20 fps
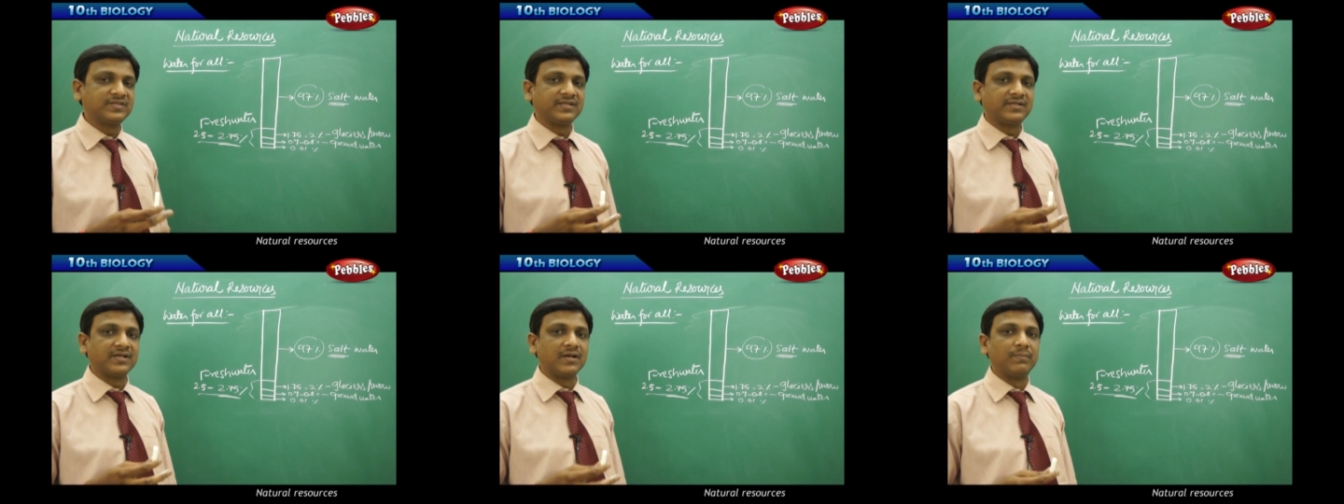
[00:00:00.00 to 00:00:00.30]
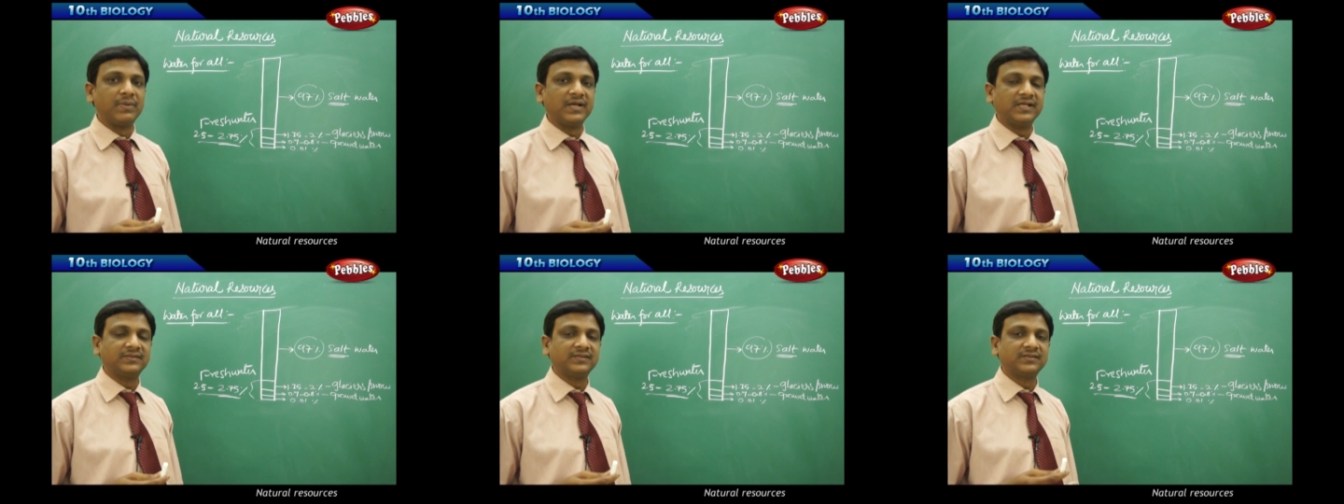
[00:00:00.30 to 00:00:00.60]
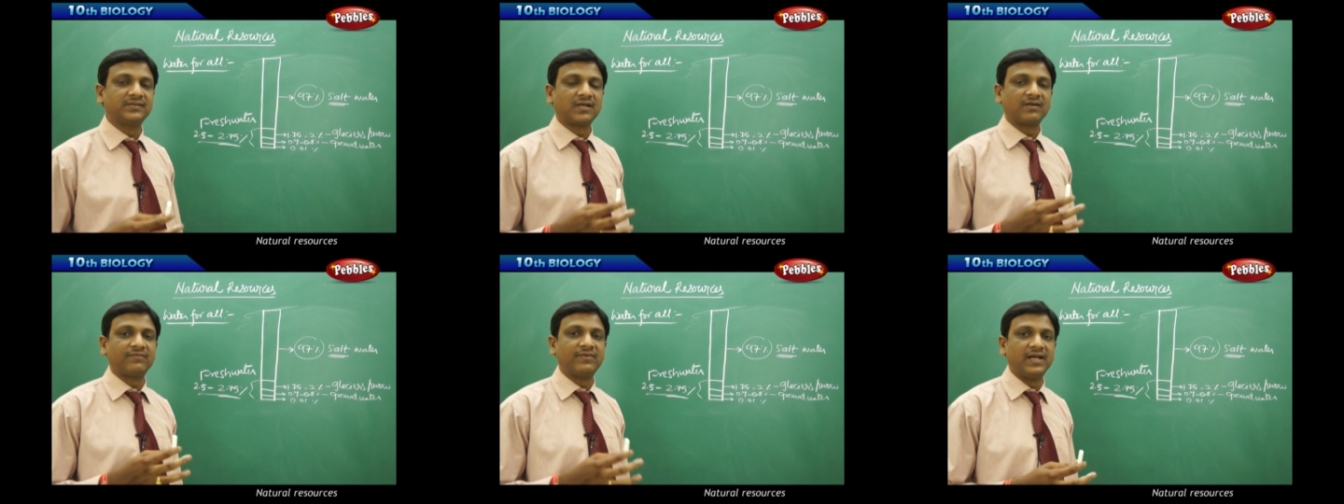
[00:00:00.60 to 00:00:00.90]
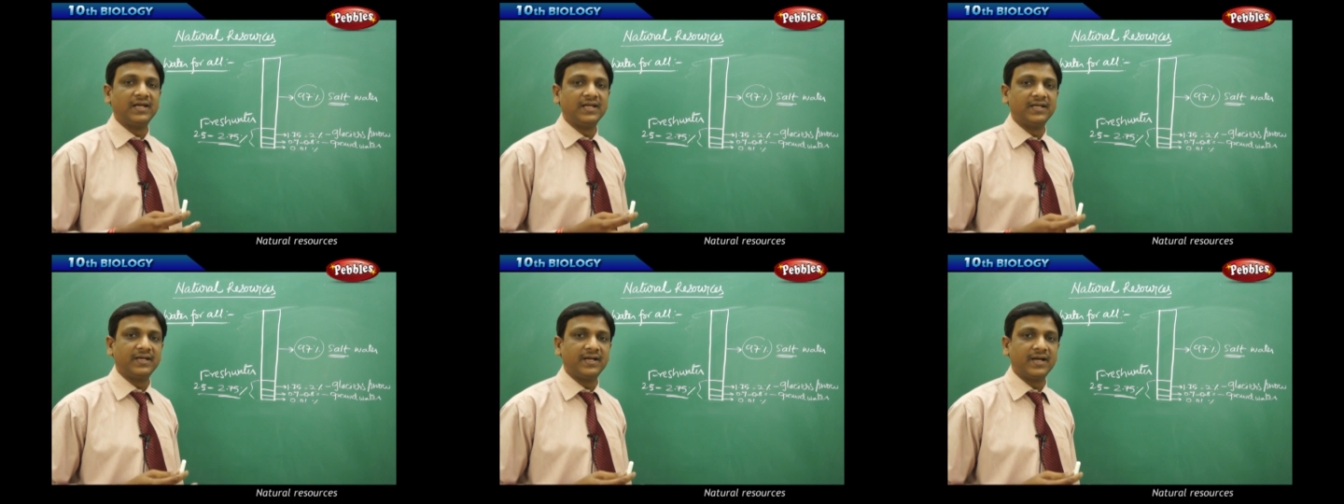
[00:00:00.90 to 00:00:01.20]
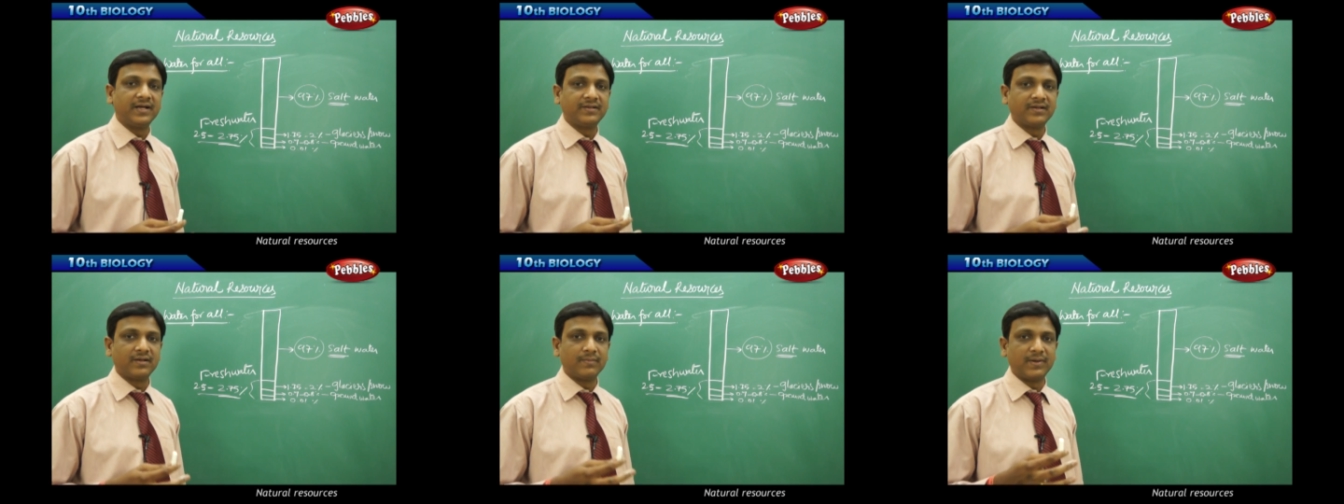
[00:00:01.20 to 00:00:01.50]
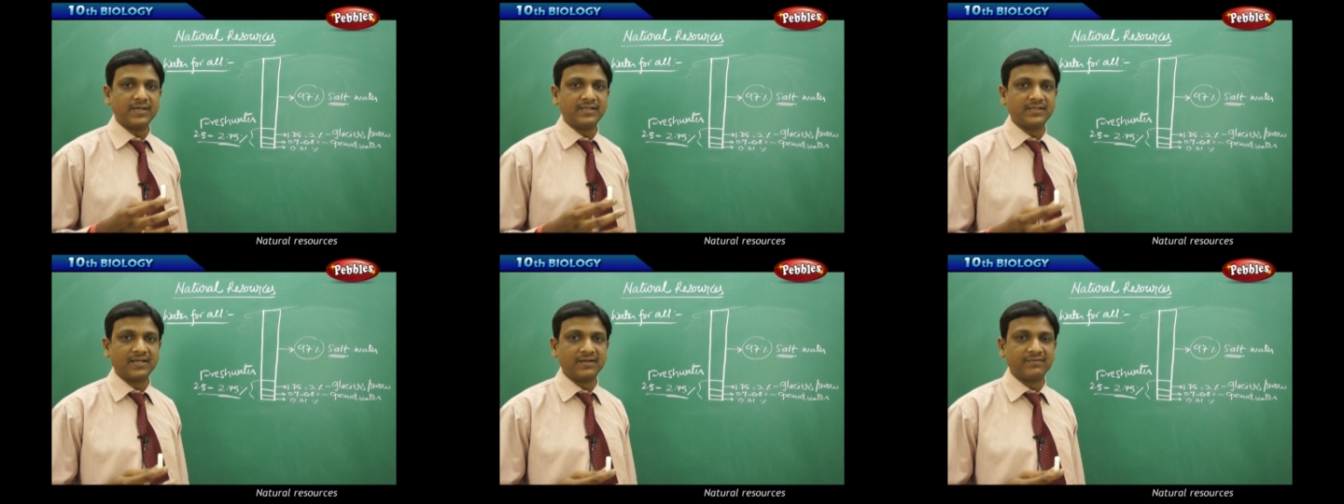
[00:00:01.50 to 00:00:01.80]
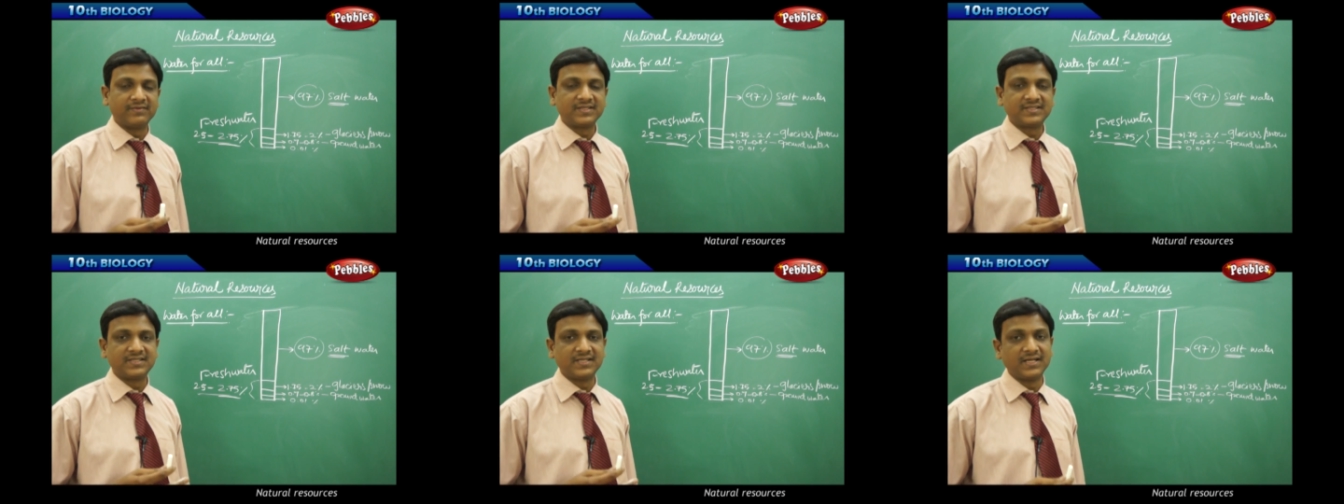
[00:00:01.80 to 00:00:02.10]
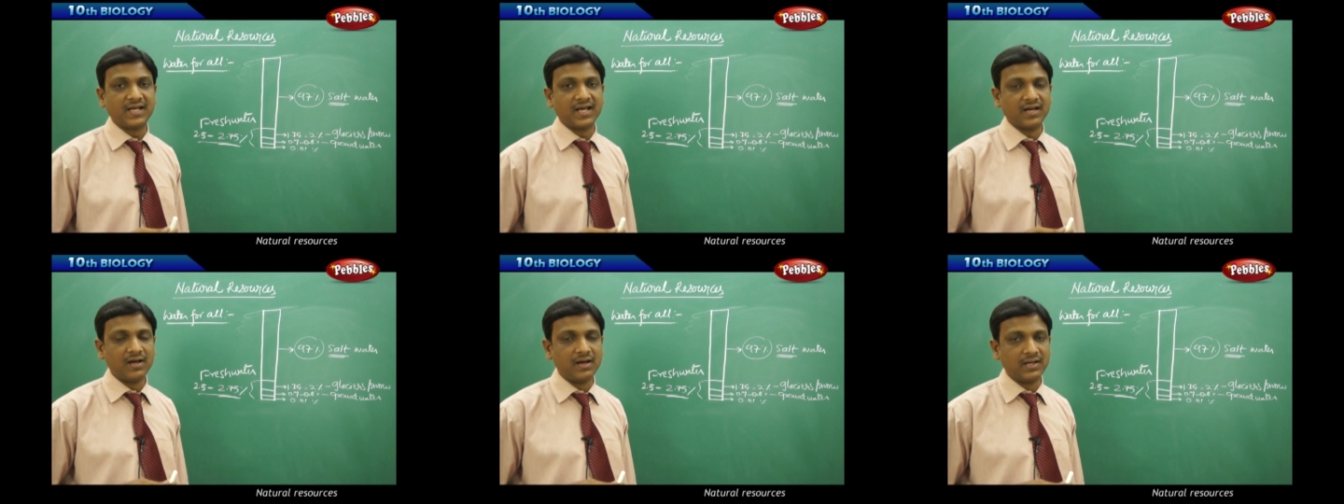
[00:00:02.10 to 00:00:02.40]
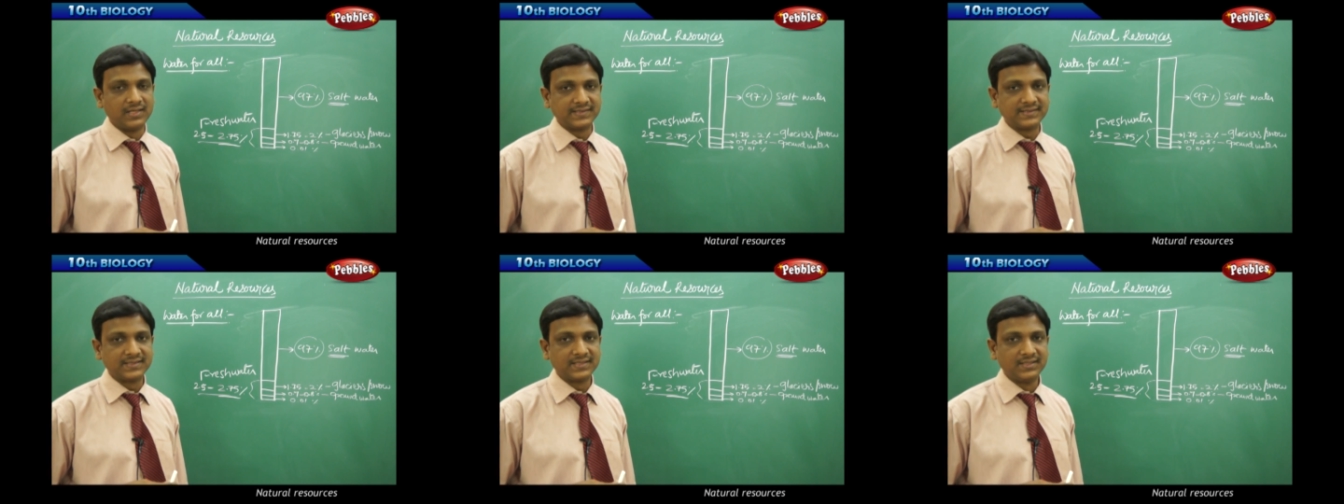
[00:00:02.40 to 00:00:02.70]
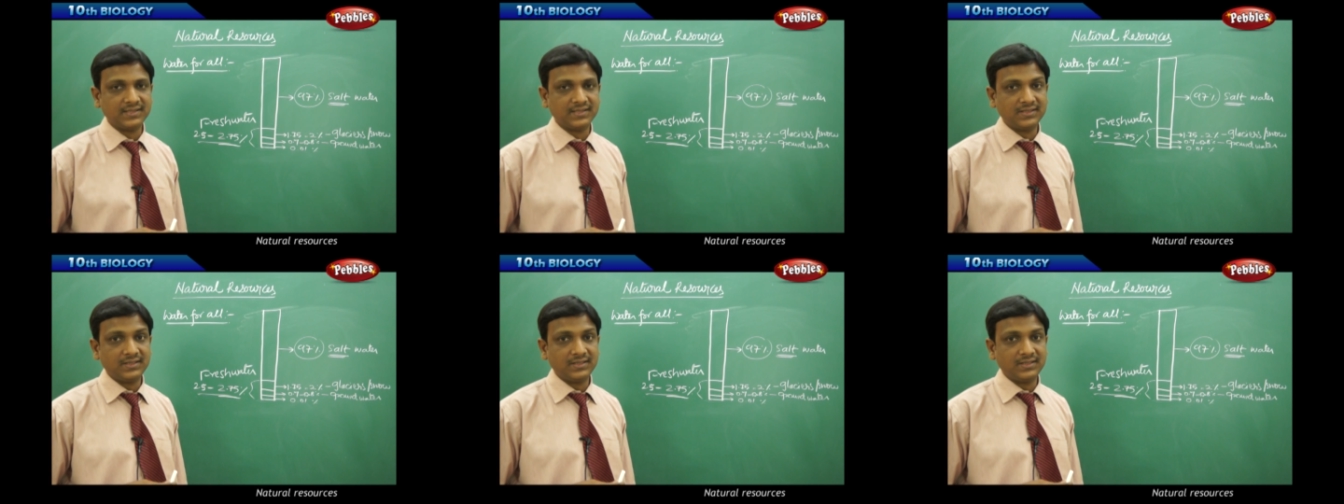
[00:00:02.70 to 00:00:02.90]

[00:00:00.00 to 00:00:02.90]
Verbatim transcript: certain places are well irrigated by the rivers and canals,